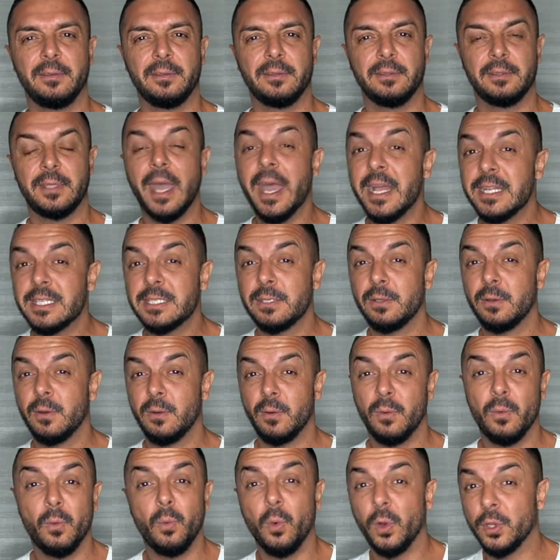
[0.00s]
that's
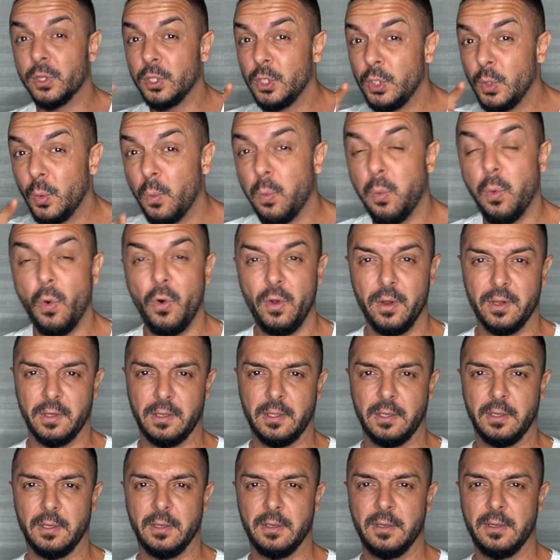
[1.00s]
what you
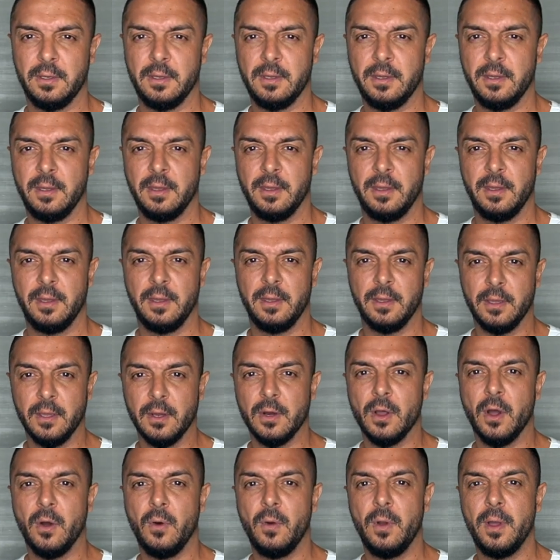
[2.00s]
want, you
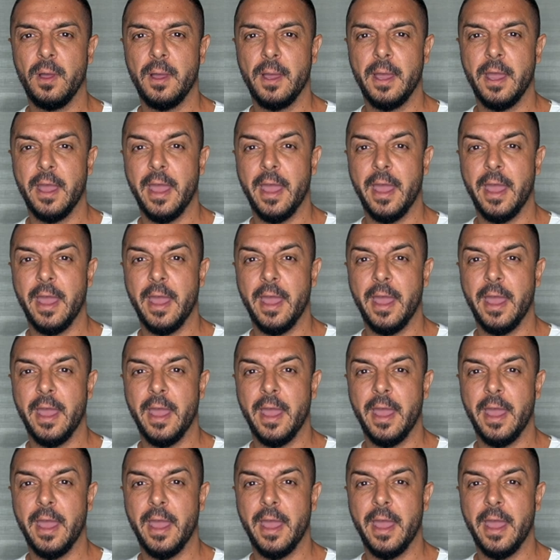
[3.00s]
know.